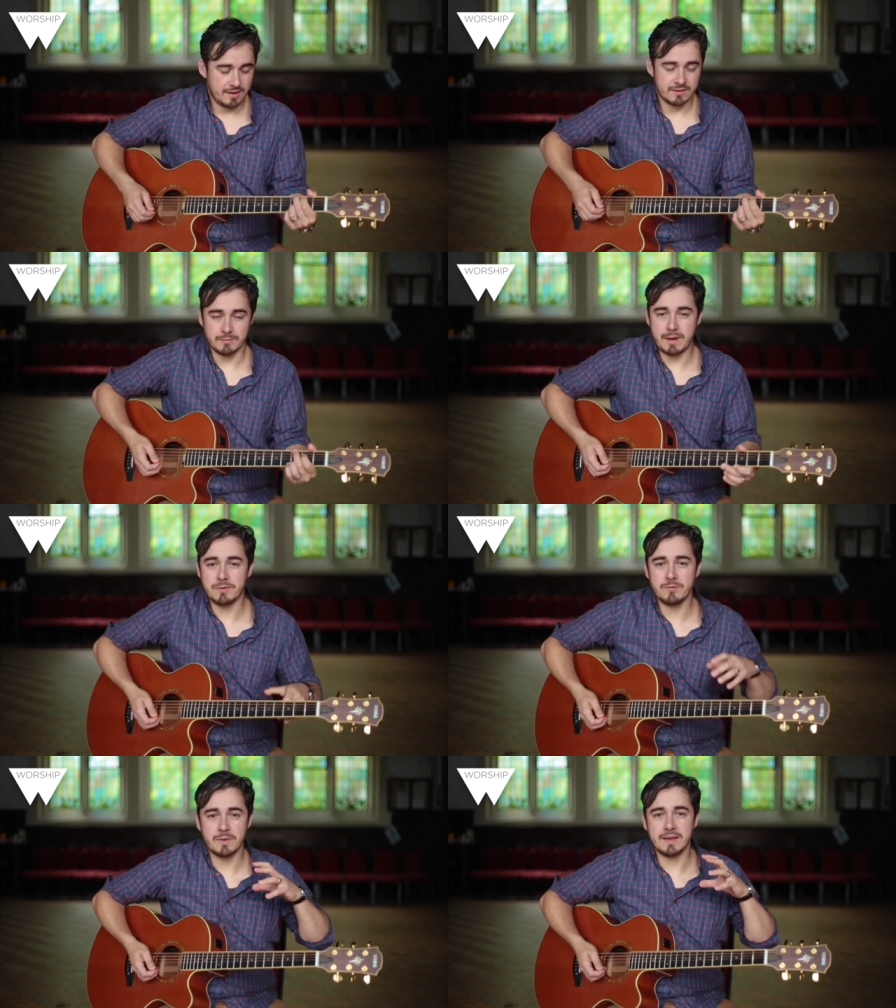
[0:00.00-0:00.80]
So maybe
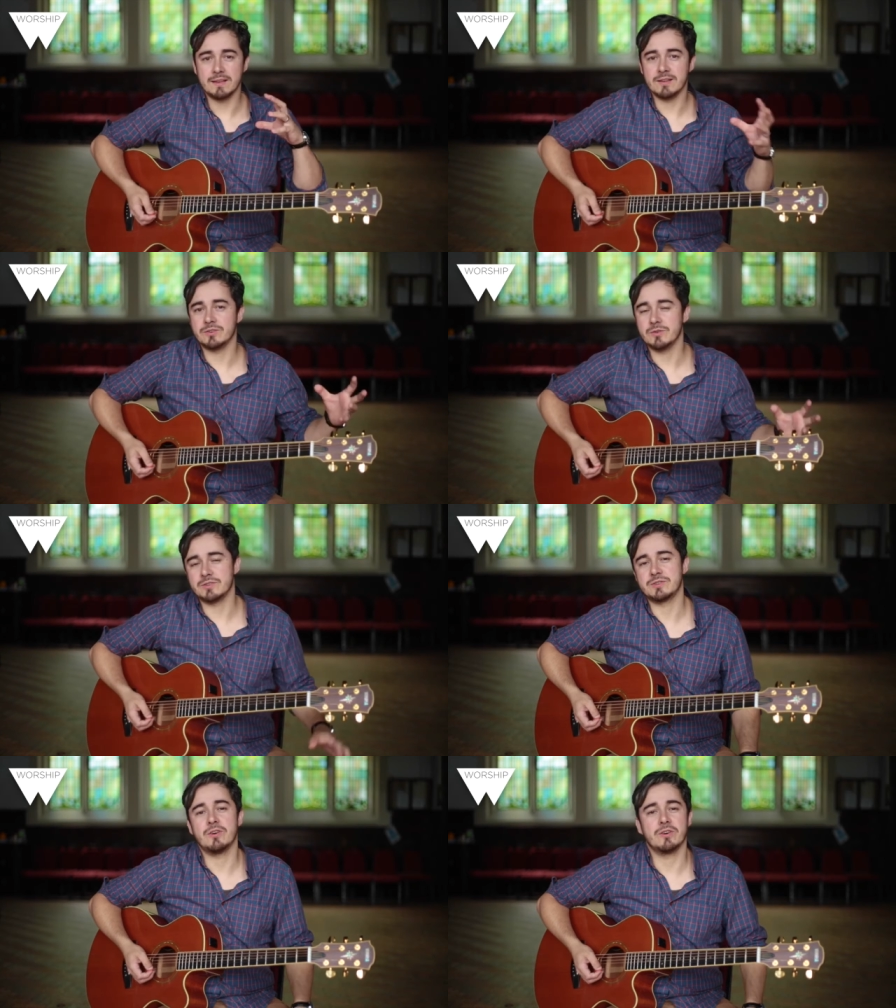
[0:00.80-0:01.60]
you've been doing a
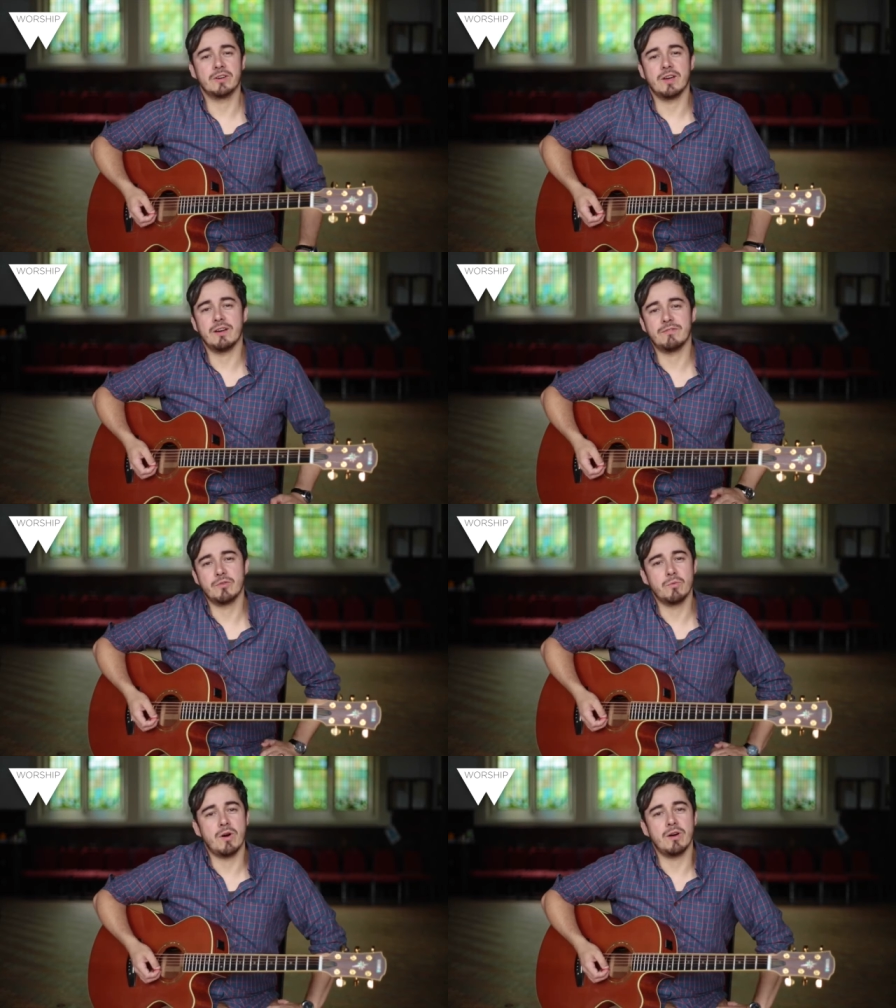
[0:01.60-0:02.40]
song for a
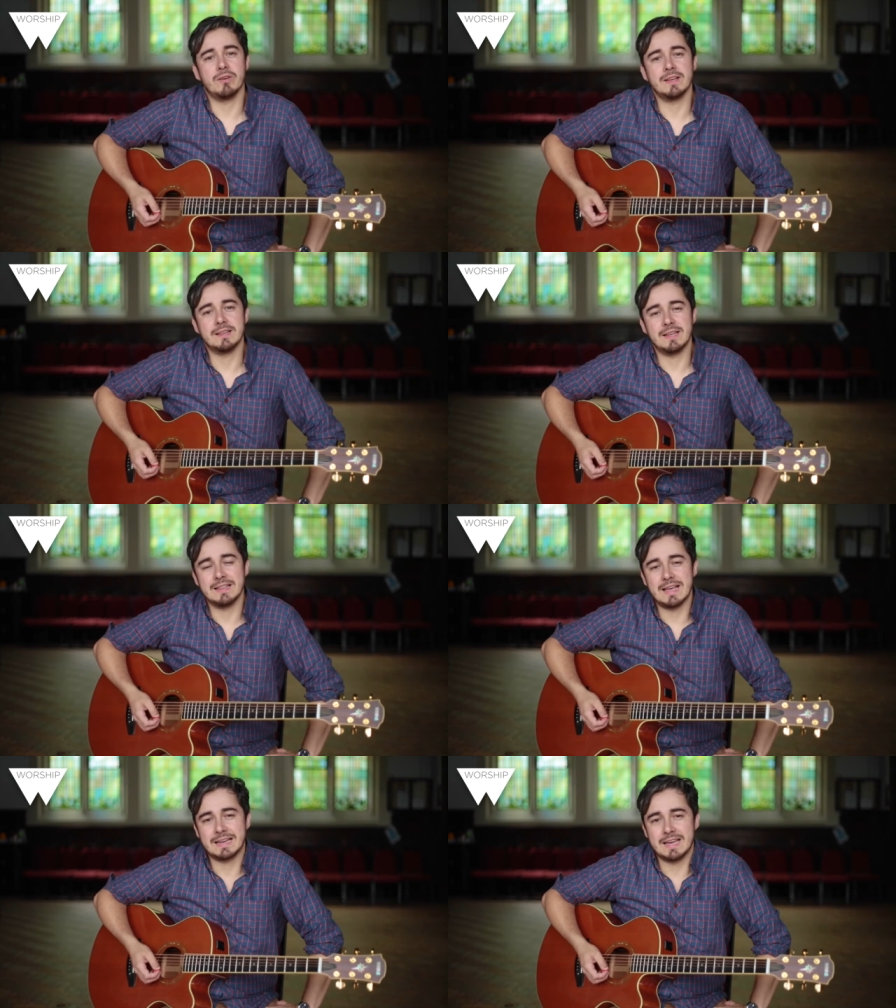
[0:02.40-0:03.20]
while in
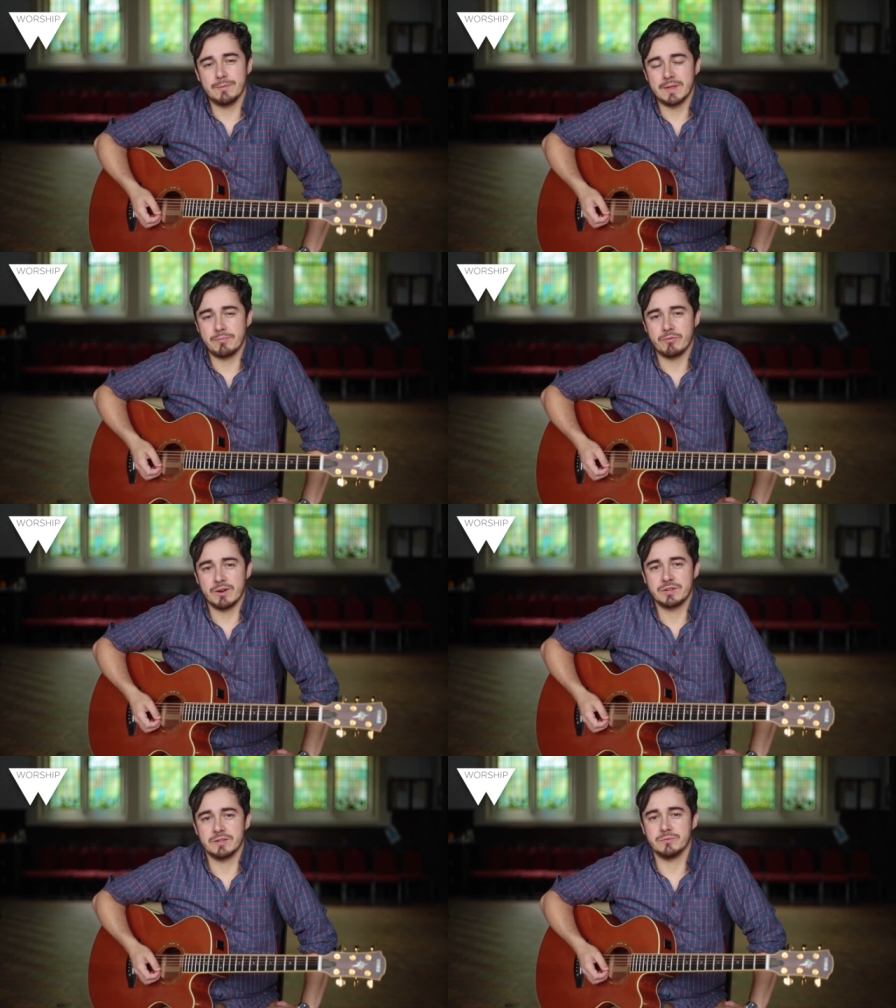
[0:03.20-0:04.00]
that key with that
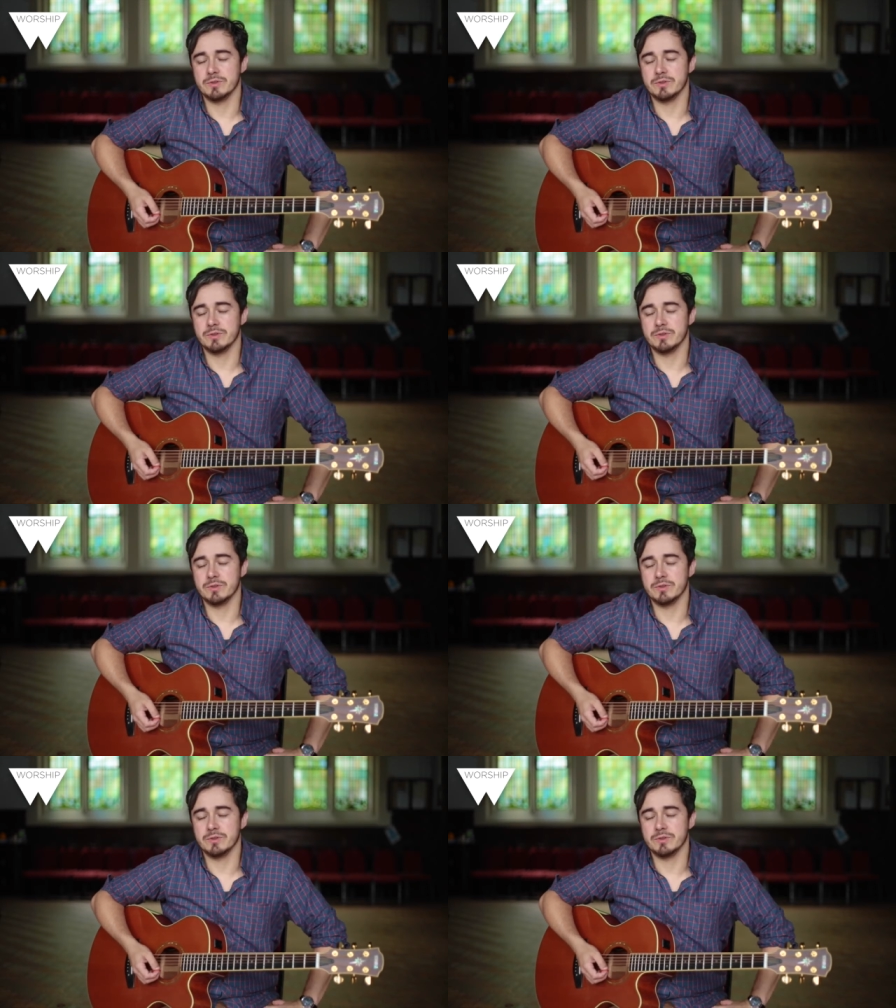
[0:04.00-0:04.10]
progression,